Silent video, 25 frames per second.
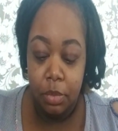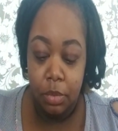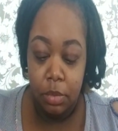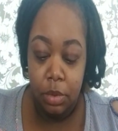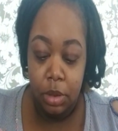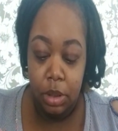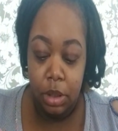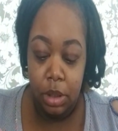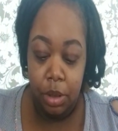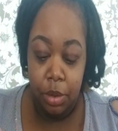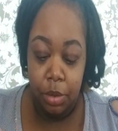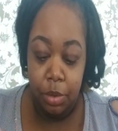
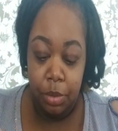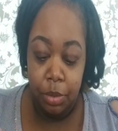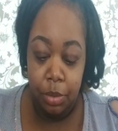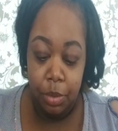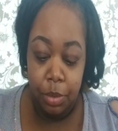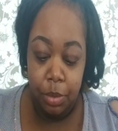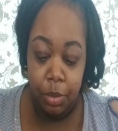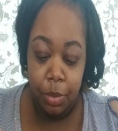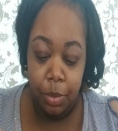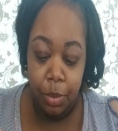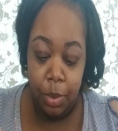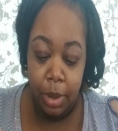So
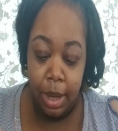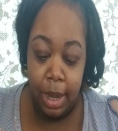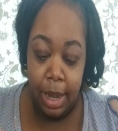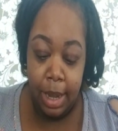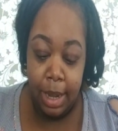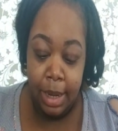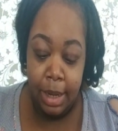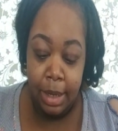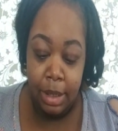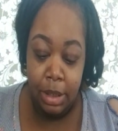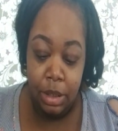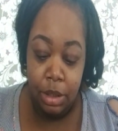what
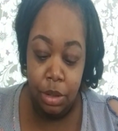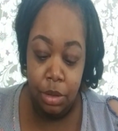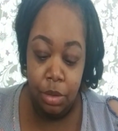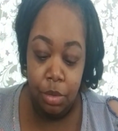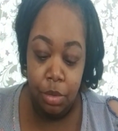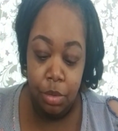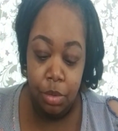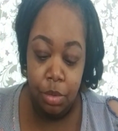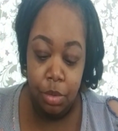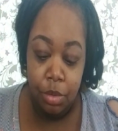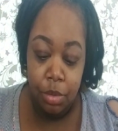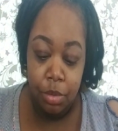I
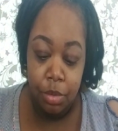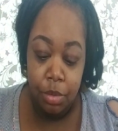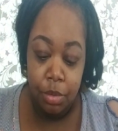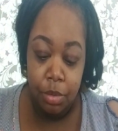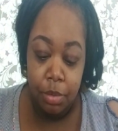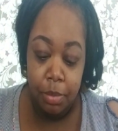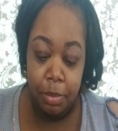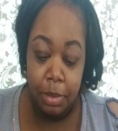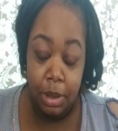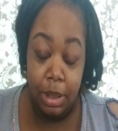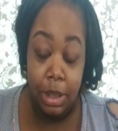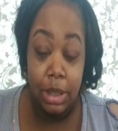do,
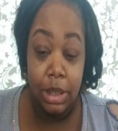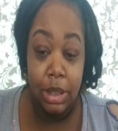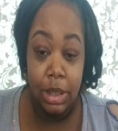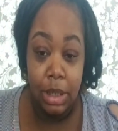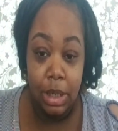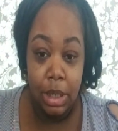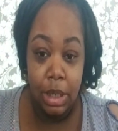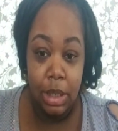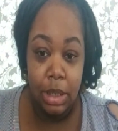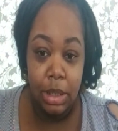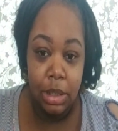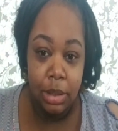because it
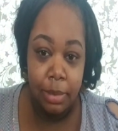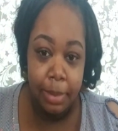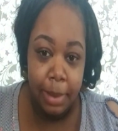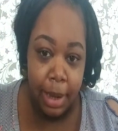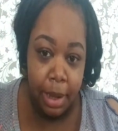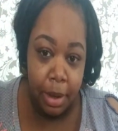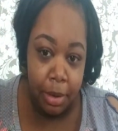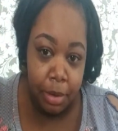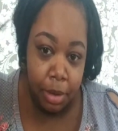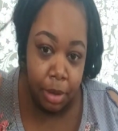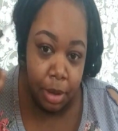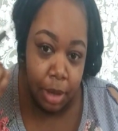is
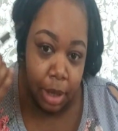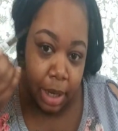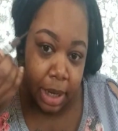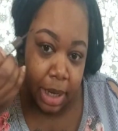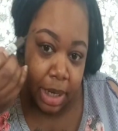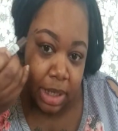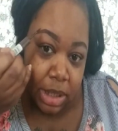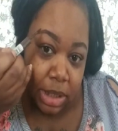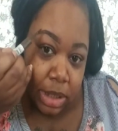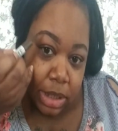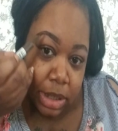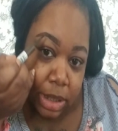powder, I
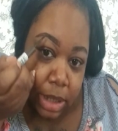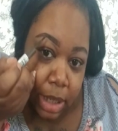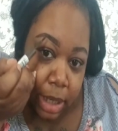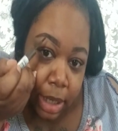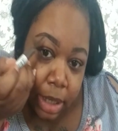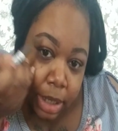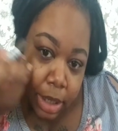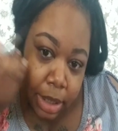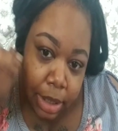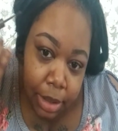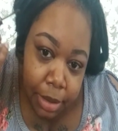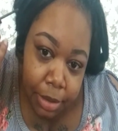just
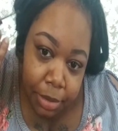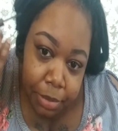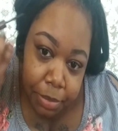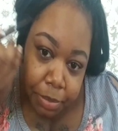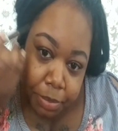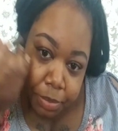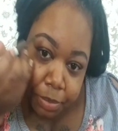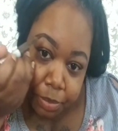take it